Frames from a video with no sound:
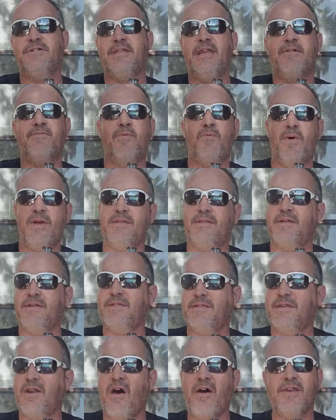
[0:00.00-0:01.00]
Nick
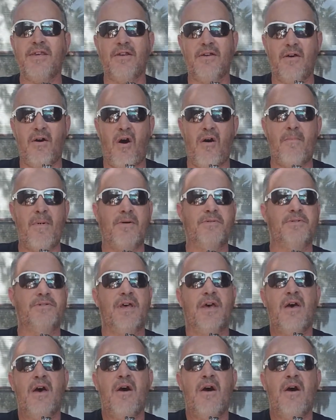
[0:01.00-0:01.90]
Fuentes and all you little homos,